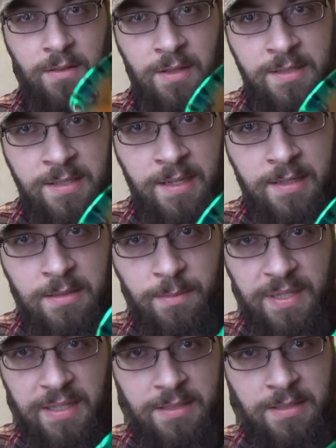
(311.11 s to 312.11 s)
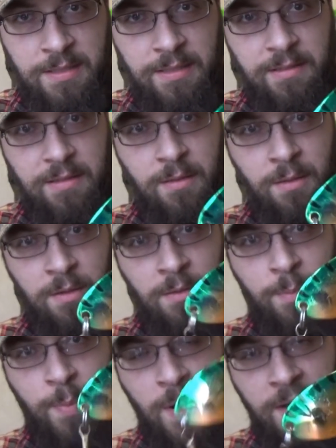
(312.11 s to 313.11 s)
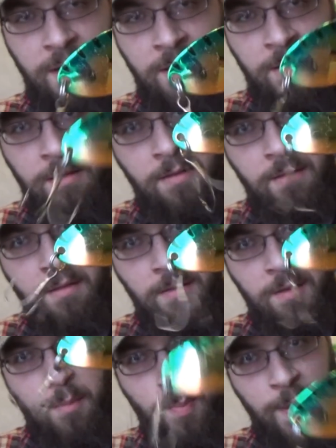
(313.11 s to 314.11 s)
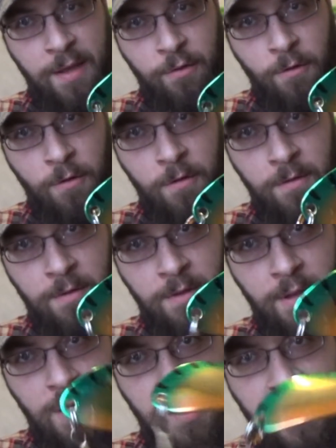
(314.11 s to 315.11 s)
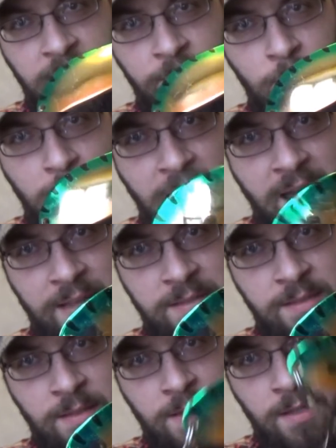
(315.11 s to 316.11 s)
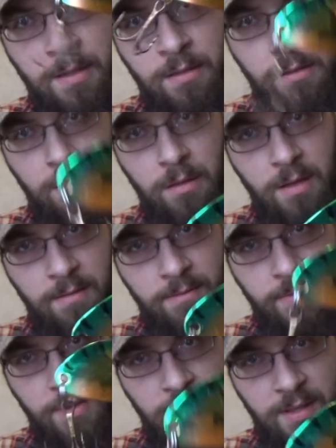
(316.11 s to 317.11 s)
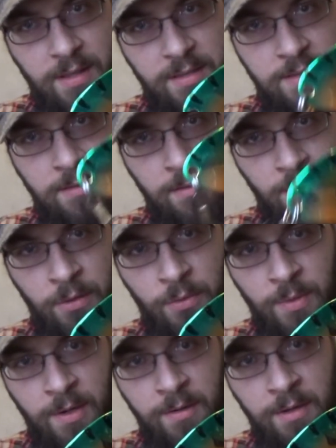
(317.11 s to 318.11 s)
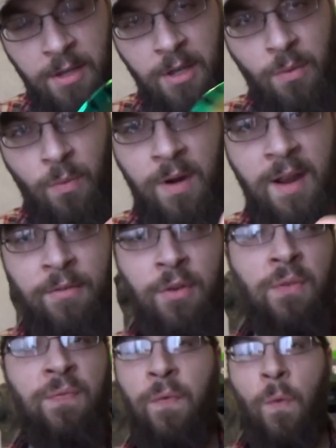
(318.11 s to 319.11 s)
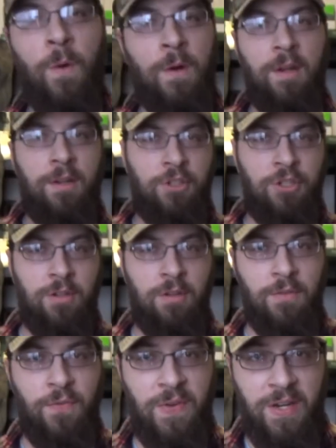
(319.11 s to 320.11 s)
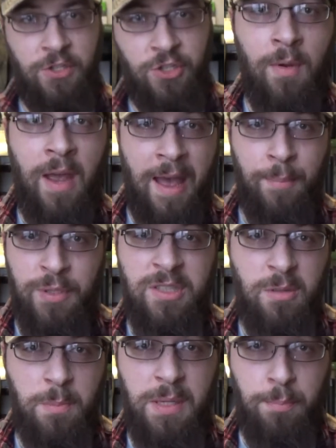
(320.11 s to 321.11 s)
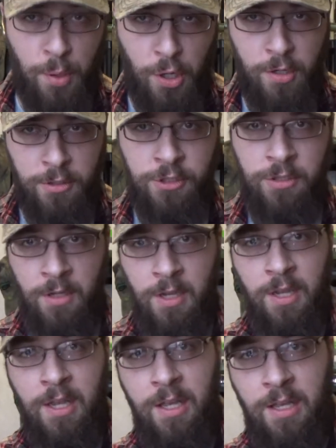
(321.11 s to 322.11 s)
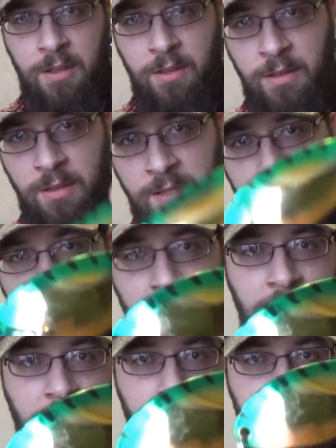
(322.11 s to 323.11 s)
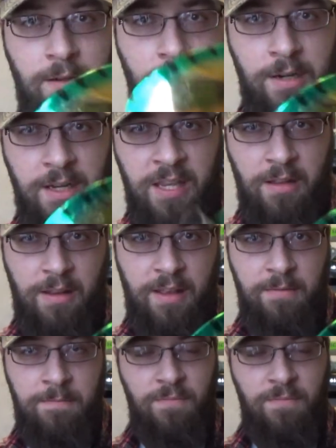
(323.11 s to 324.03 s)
This thing is a beast. Pike and pickerel and even bass love this lure. Wherever the forage fish happens to be perch, this thing is going to kill it.